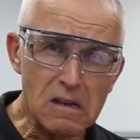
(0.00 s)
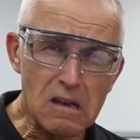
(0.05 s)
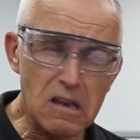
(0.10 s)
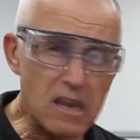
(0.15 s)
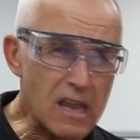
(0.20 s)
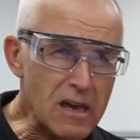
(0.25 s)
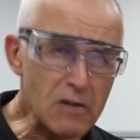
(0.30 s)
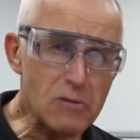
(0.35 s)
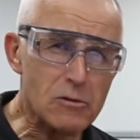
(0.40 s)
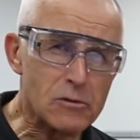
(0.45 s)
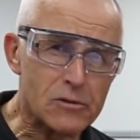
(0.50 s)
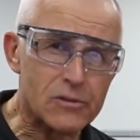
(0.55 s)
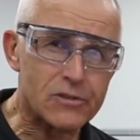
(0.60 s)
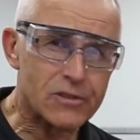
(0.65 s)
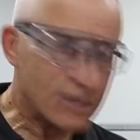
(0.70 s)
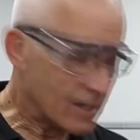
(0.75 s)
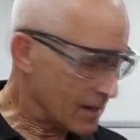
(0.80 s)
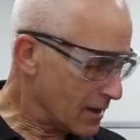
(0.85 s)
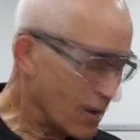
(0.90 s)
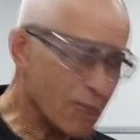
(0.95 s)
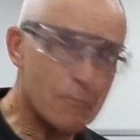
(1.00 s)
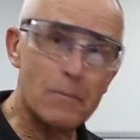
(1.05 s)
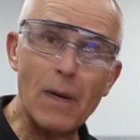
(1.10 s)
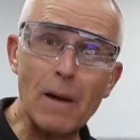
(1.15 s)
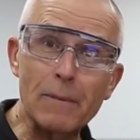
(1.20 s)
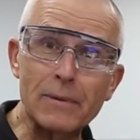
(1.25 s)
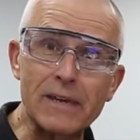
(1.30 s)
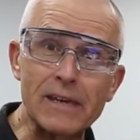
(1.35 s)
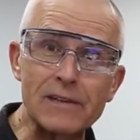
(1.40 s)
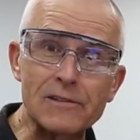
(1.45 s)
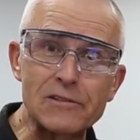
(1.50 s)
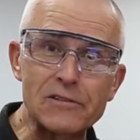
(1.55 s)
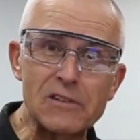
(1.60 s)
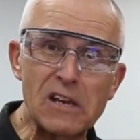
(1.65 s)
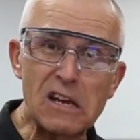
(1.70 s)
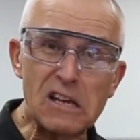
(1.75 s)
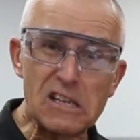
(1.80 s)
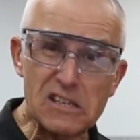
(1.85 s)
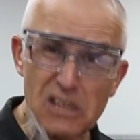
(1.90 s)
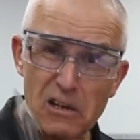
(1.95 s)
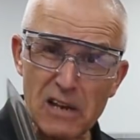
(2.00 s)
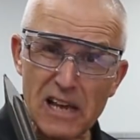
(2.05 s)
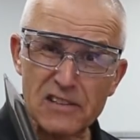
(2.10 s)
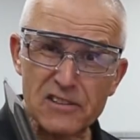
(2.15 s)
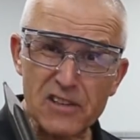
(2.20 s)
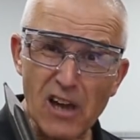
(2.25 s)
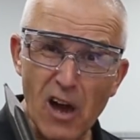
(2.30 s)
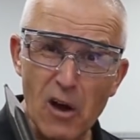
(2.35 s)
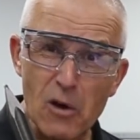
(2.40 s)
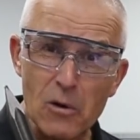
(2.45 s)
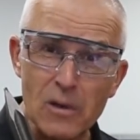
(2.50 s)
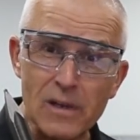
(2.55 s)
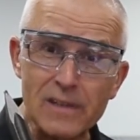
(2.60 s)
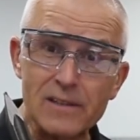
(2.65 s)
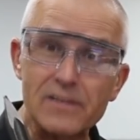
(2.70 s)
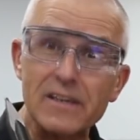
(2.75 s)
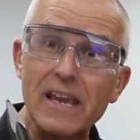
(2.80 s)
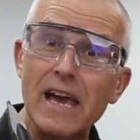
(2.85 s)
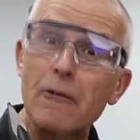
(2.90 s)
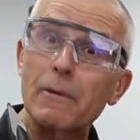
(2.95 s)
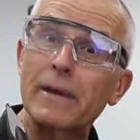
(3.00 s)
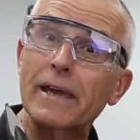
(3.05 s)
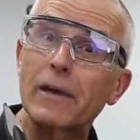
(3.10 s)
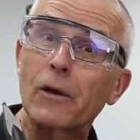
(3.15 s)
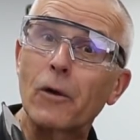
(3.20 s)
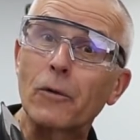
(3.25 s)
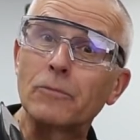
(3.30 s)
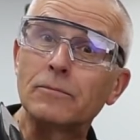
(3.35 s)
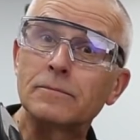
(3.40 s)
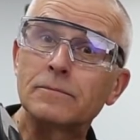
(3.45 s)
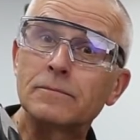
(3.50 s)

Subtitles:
loads of pumpkins. So let's go and see how we get on.